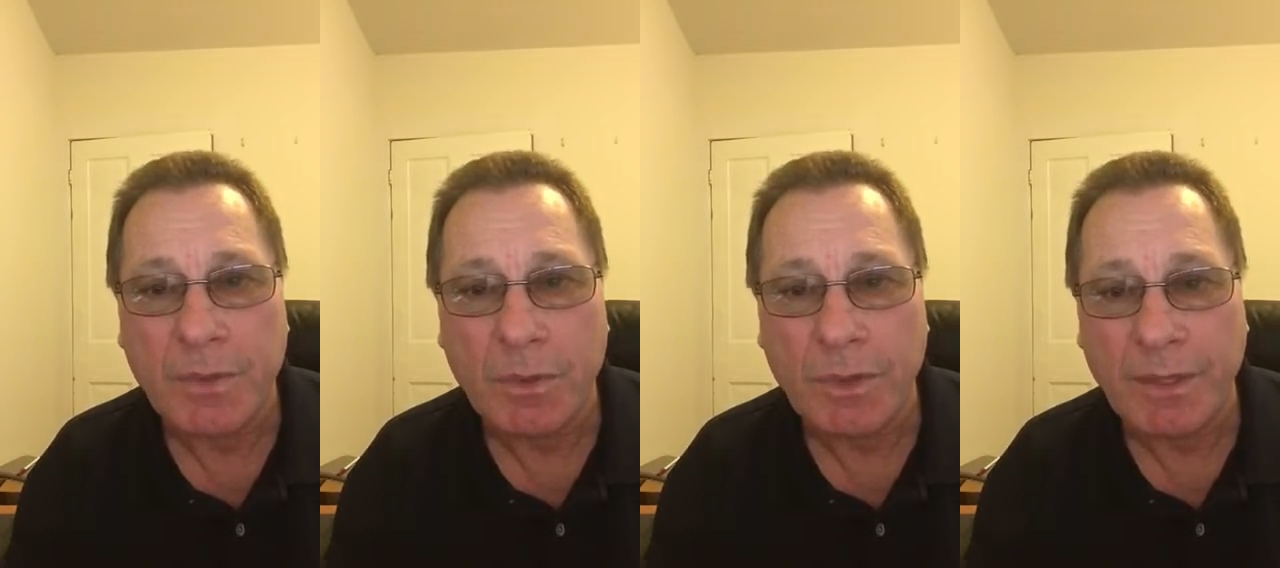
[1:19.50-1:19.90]

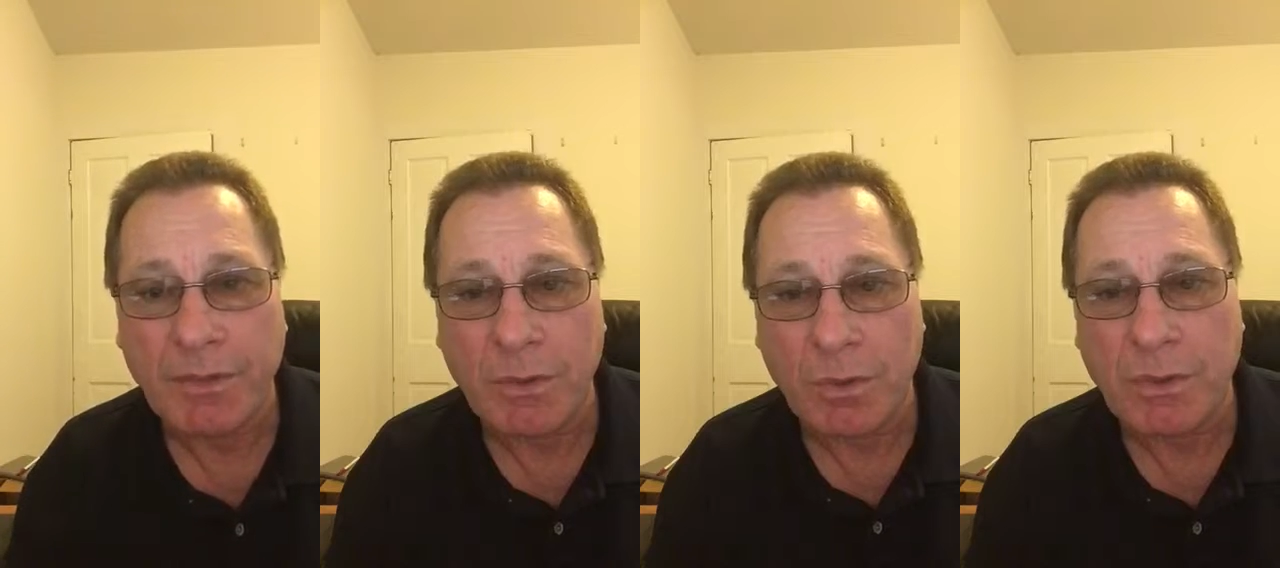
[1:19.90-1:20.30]
or
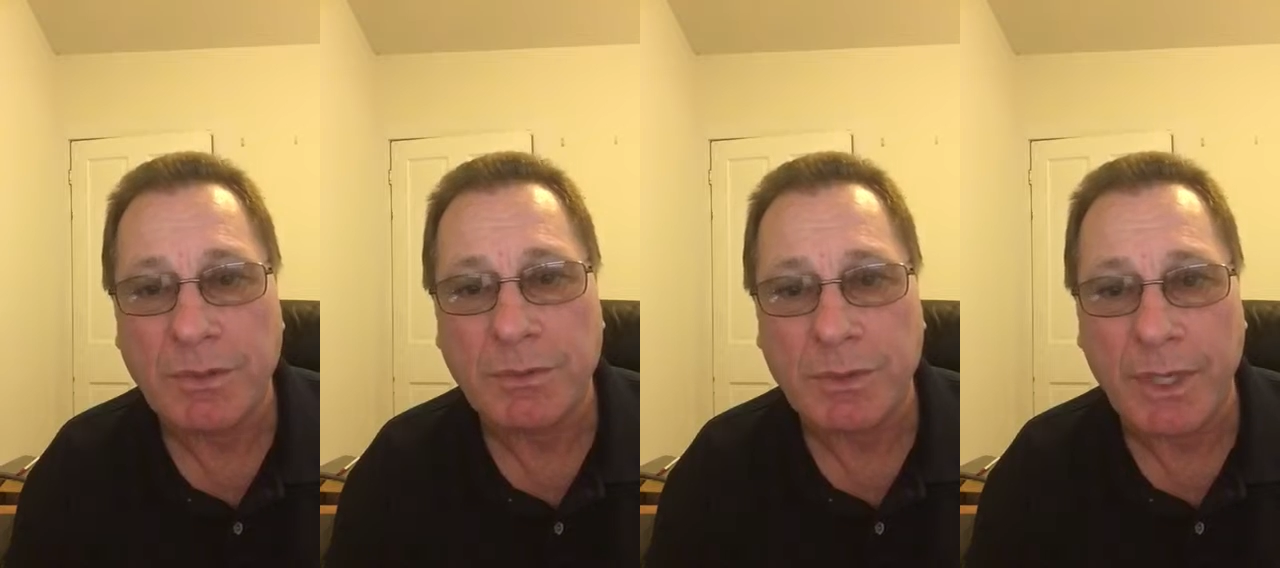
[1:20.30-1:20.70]
even
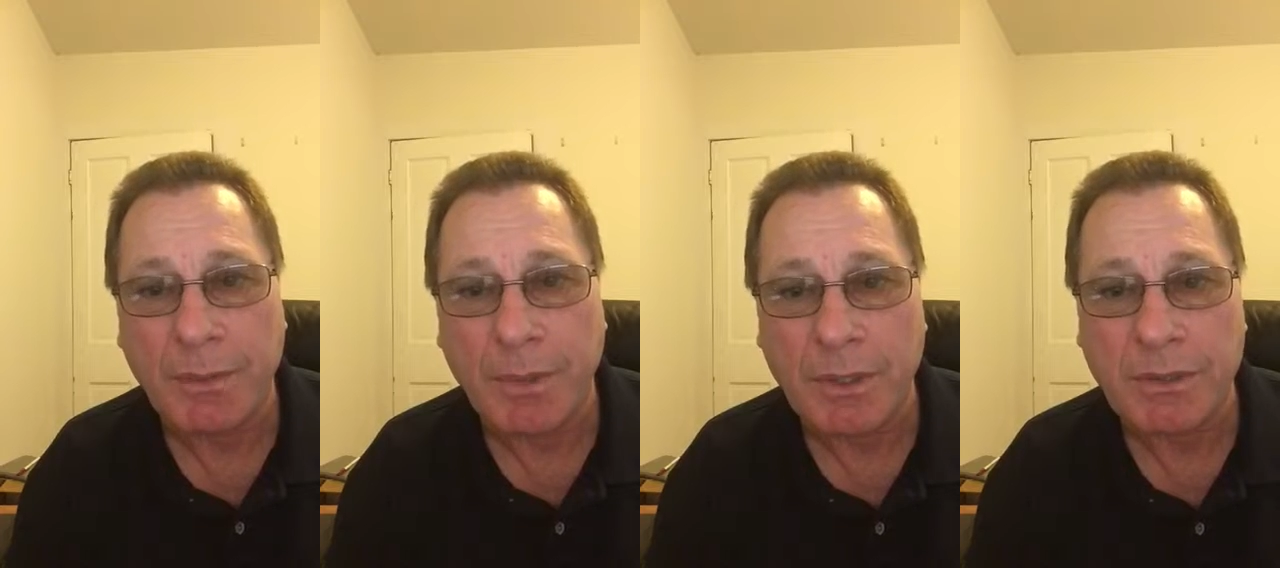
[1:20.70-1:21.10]
order some
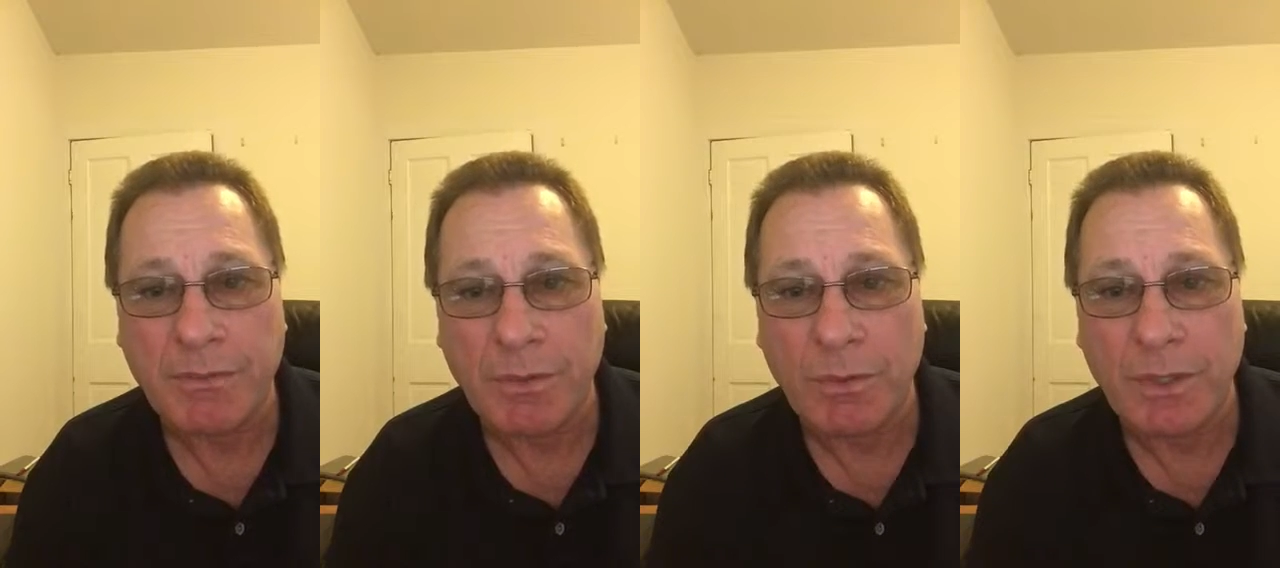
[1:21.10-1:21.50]
Drain Punch
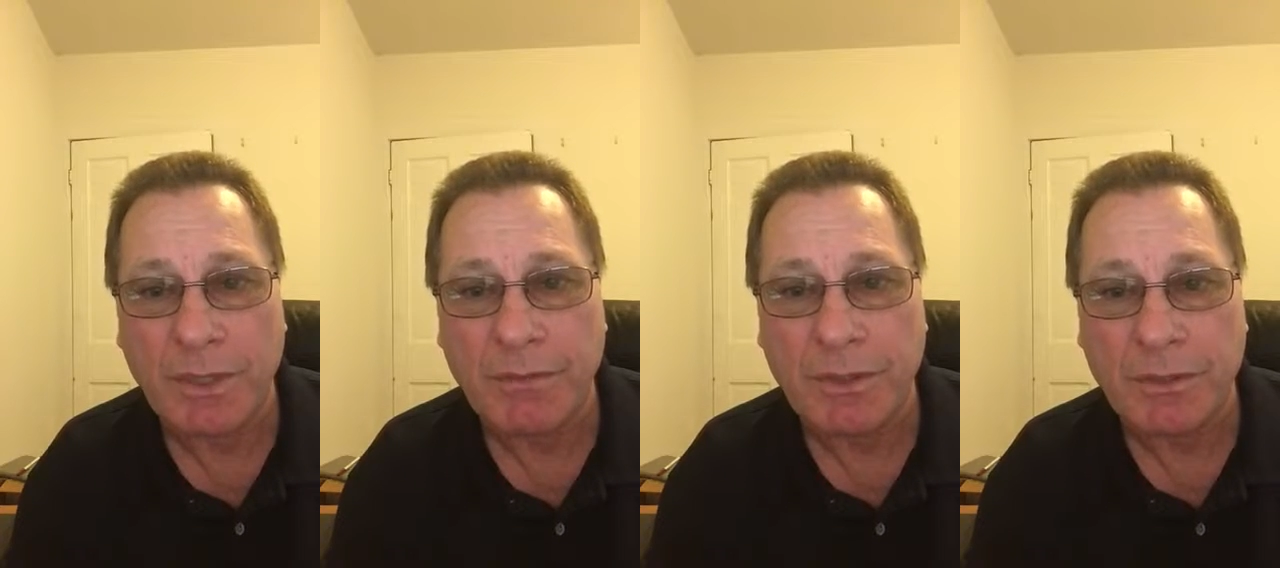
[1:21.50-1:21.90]
if you want to
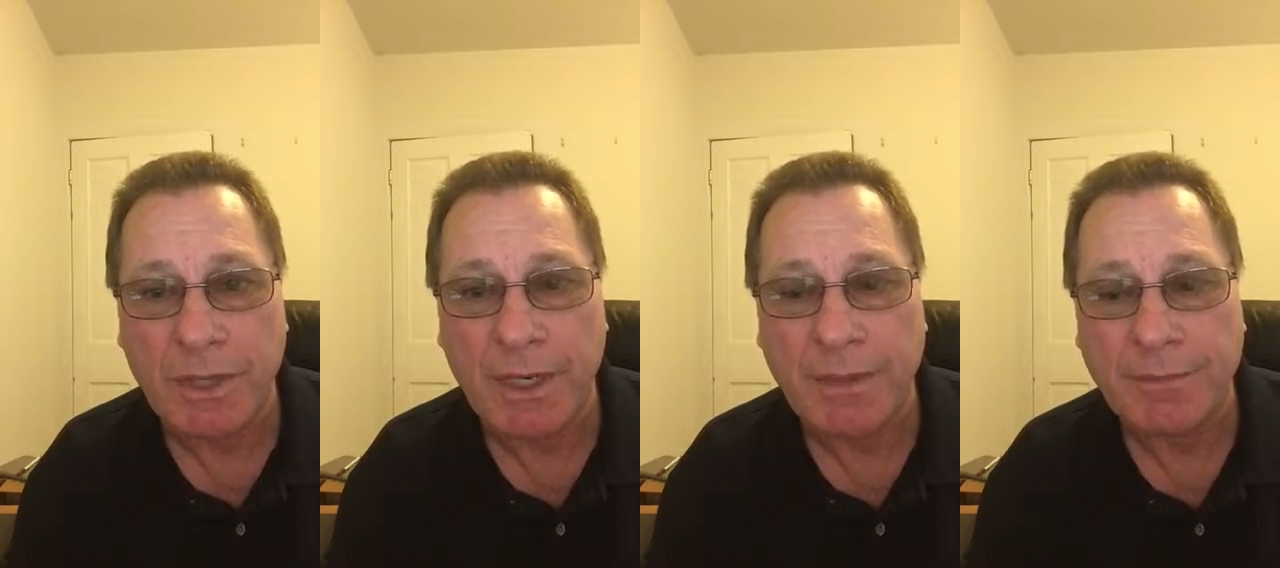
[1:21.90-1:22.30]
give it a
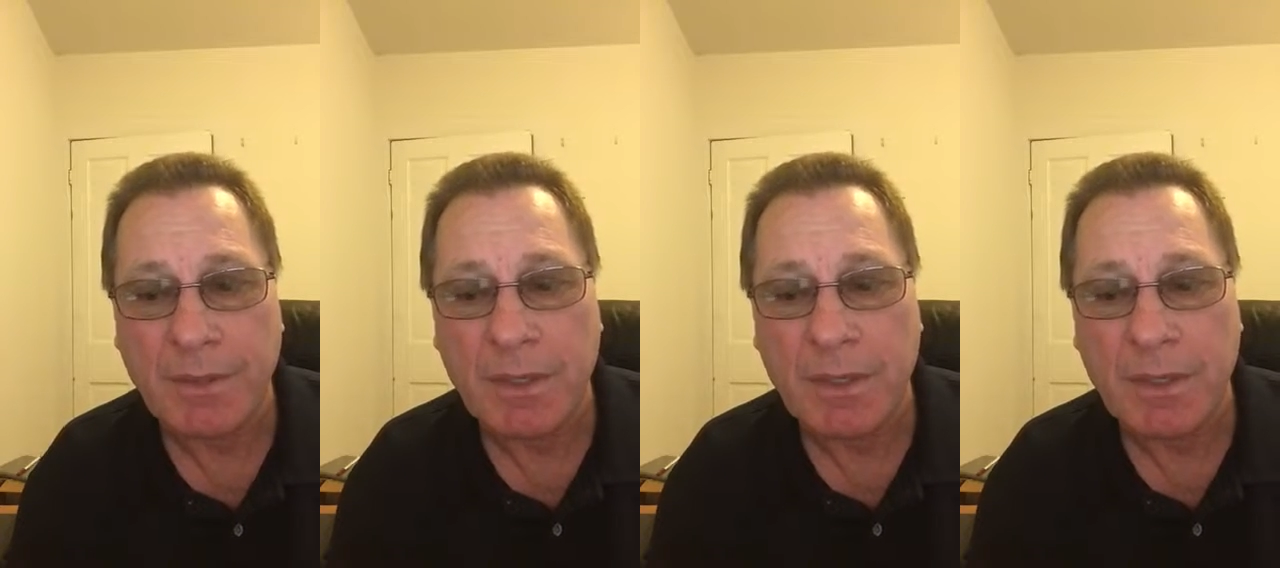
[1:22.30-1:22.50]
try.